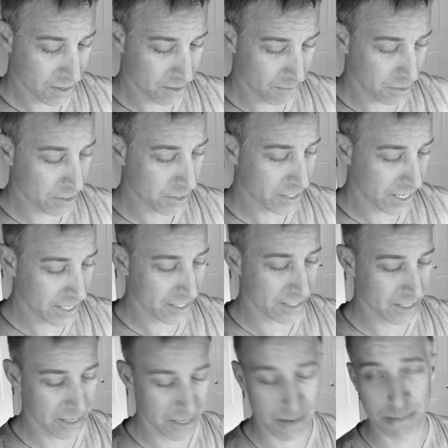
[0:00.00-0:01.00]
The most
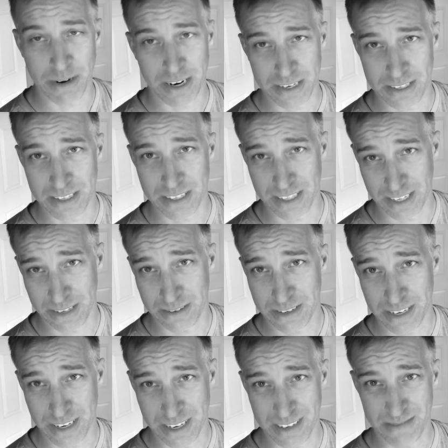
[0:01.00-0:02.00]
isolated parts of the
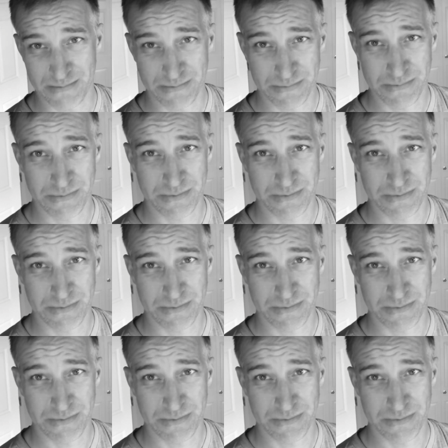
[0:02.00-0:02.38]
Yukon.